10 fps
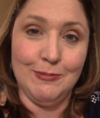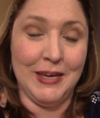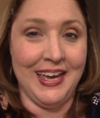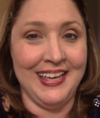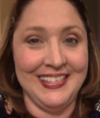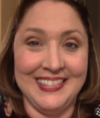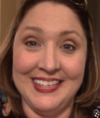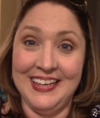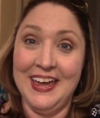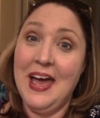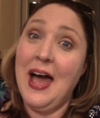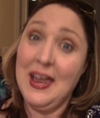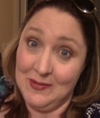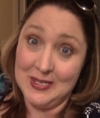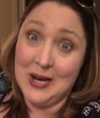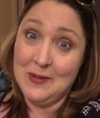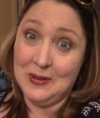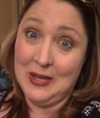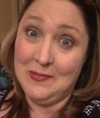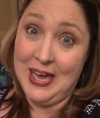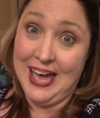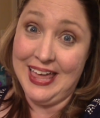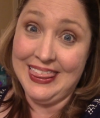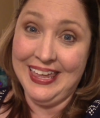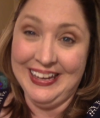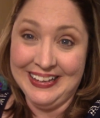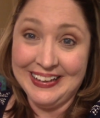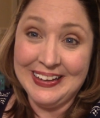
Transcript: because I am terrible at math.